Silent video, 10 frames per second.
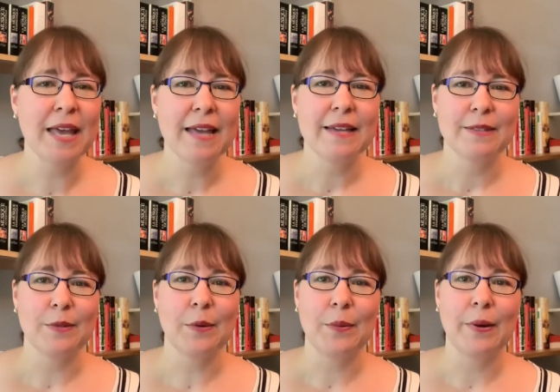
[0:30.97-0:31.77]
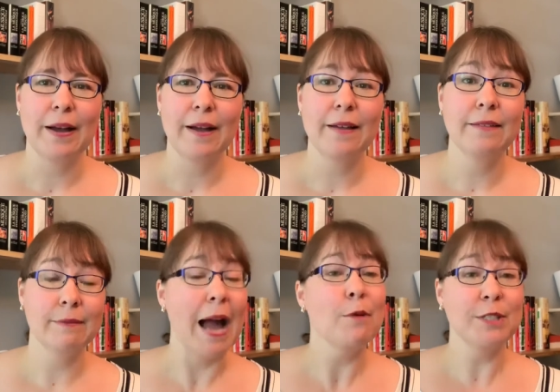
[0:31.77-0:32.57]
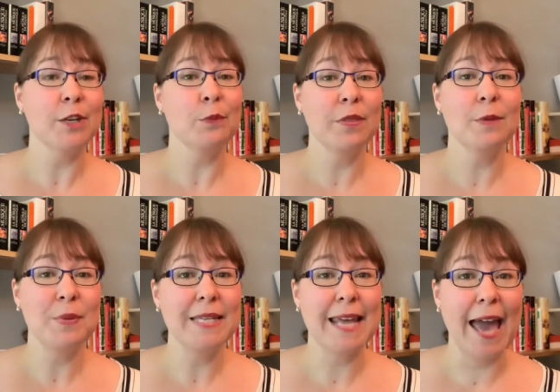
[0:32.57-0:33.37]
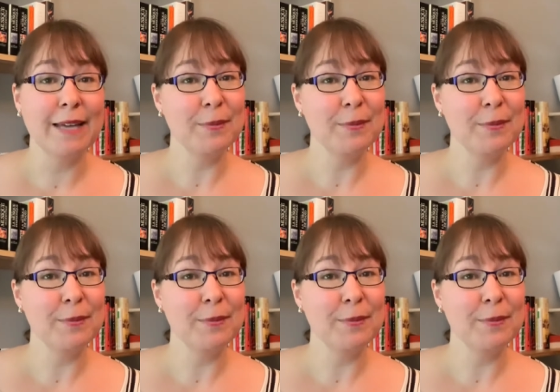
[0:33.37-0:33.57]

So uh, I will start with the B tag